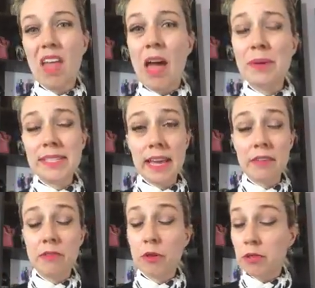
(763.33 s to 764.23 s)
I would
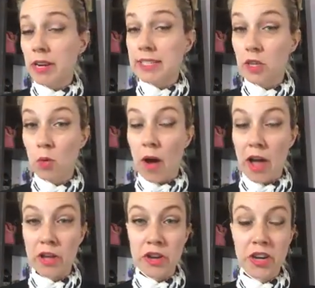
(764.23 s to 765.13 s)
say throughout the next little
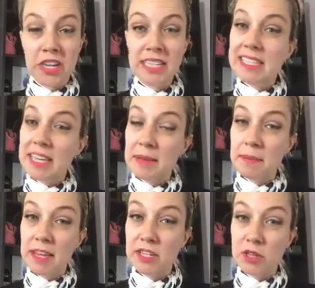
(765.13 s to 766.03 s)
while, you're gonna see
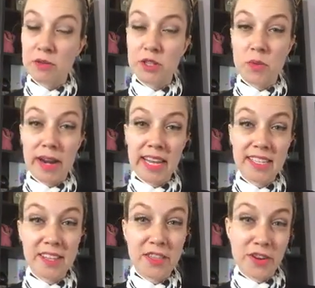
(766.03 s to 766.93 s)
me do the
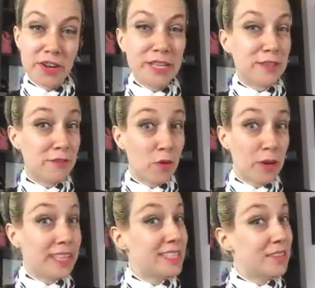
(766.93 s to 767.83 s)
20s, the 30s, the
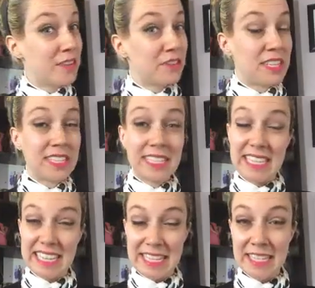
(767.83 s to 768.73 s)
40s, the 50s,
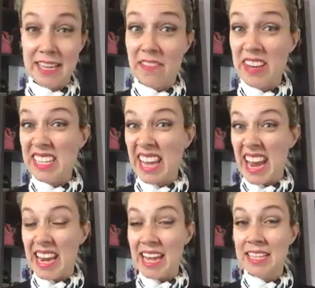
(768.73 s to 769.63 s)
the 60s, 70s,
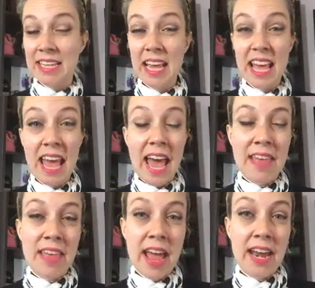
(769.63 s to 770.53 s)
80s,
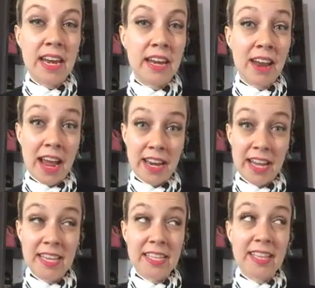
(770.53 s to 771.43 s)
and then
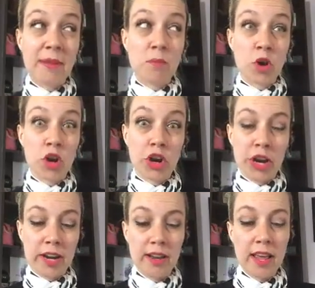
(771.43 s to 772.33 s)
90s, and then more
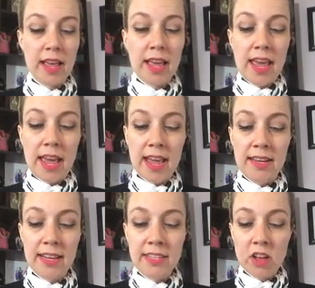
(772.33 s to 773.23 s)
current.
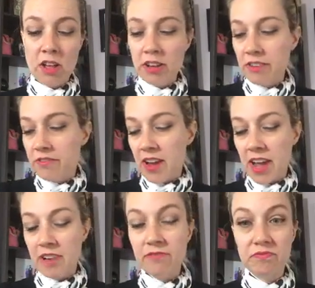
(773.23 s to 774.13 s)
And it's all good
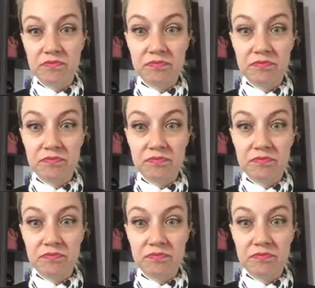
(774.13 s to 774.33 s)
fun.